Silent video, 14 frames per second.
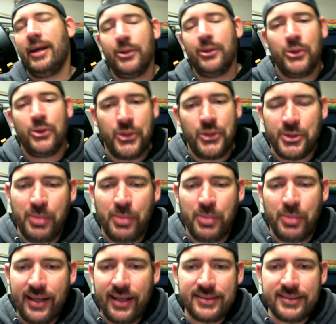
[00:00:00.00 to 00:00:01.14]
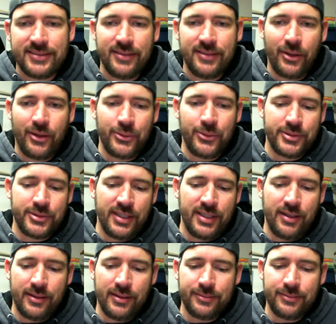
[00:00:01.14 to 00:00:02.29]
who shoots planets knows
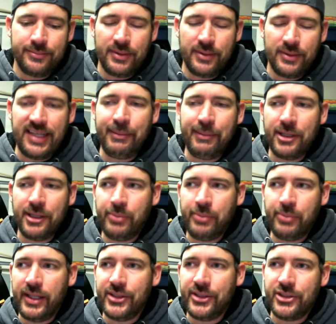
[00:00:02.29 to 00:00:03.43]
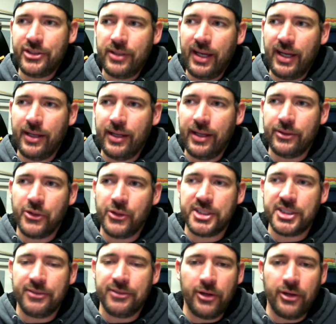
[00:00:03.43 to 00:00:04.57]
Damian Peach and
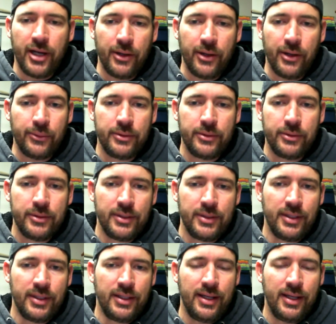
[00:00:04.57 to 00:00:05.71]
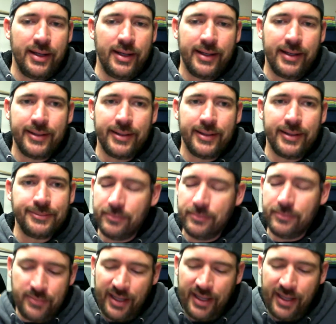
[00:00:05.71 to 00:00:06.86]
Christopher Go. Uh,
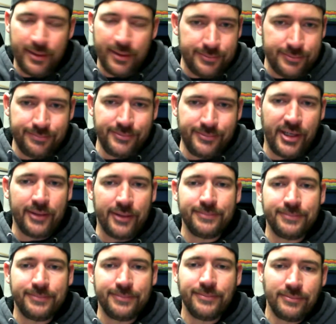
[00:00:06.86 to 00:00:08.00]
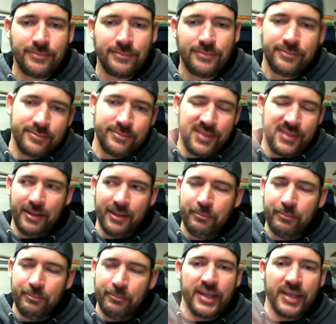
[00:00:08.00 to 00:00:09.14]
they're the
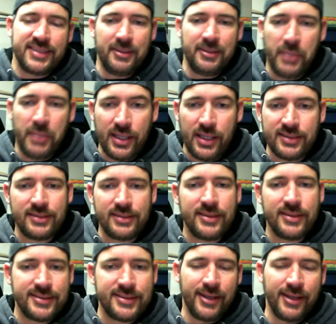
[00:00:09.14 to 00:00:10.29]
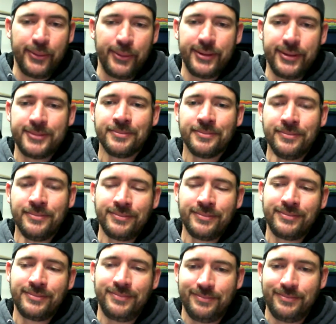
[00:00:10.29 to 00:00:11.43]
best of the best. So
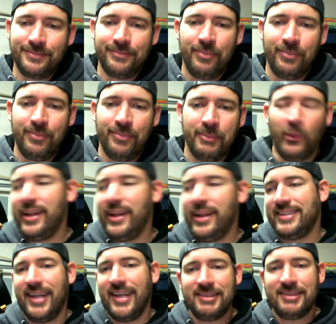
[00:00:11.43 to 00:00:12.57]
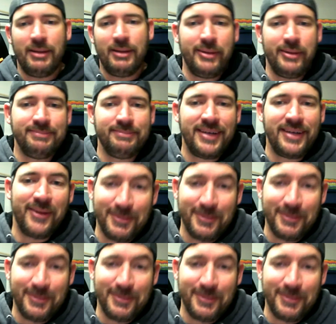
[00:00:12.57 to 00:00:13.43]
one of these days, maybe, I don't know.